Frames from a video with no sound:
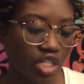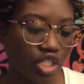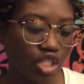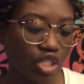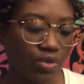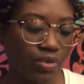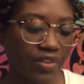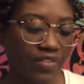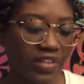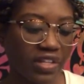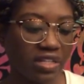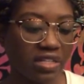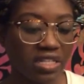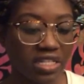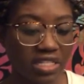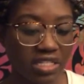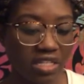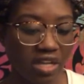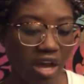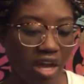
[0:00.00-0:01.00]
she would have at
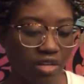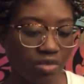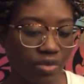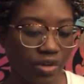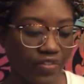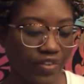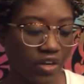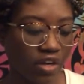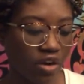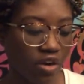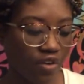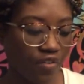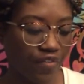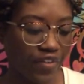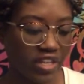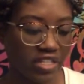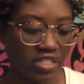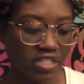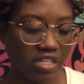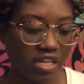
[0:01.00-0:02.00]
least gotten one of her
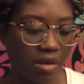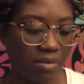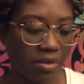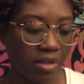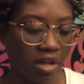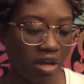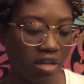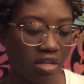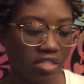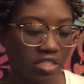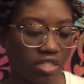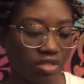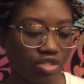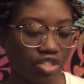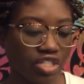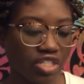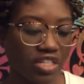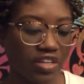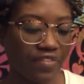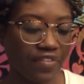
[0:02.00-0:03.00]
girlfriends to come along so
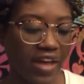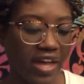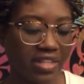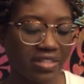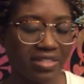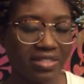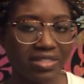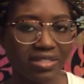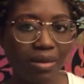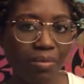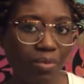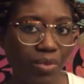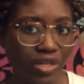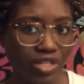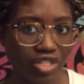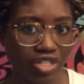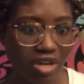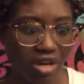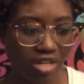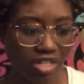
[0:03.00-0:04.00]
she could have had
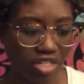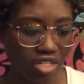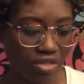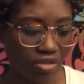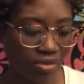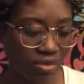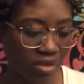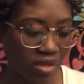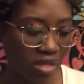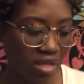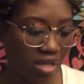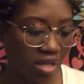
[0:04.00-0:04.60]
someone to talk to.